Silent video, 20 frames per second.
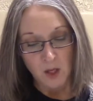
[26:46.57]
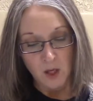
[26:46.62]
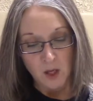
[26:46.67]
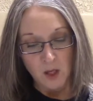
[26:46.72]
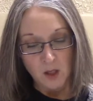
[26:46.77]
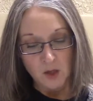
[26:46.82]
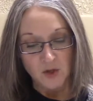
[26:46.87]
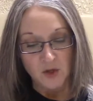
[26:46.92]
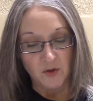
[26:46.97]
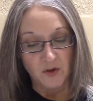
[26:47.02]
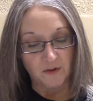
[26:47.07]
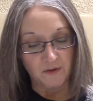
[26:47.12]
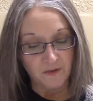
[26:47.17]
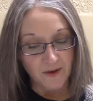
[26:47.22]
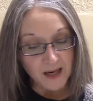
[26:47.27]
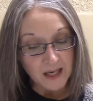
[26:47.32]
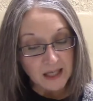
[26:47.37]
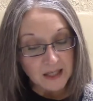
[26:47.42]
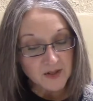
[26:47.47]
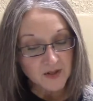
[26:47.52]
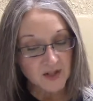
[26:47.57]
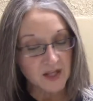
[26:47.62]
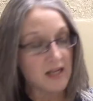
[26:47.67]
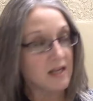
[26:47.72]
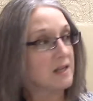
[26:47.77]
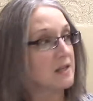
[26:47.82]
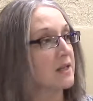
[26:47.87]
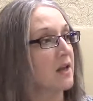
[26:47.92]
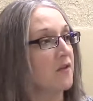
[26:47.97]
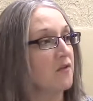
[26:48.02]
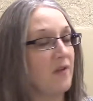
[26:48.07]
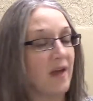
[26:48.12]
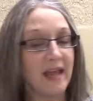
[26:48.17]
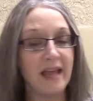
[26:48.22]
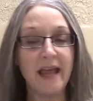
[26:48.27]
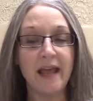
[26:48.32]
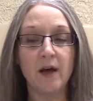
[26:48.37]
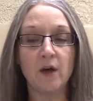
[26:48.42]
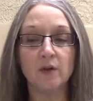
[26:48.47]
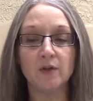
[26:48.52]
So the Pharisees, they
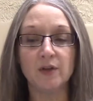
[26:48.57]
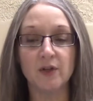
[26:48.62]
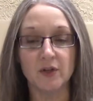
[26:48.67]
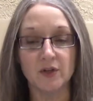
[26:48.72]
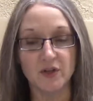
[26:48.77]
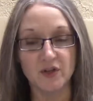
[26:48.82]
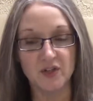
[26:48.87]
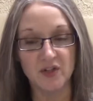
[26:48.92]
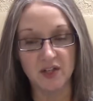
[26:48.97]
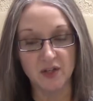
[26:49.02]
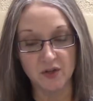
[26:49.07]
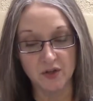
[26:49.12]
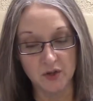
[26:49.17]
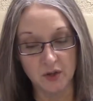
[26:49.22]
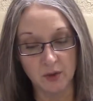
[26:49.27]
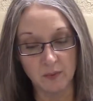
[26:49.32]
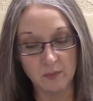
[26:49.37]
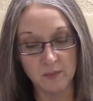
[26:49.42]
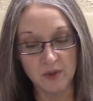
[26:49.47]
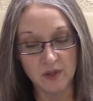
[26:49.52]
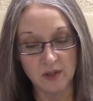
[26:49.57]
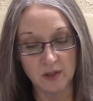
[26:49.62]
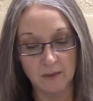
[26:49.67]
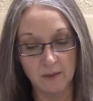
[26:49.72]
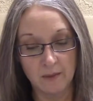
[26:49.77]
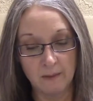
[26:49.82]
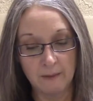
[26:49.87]
held their systems,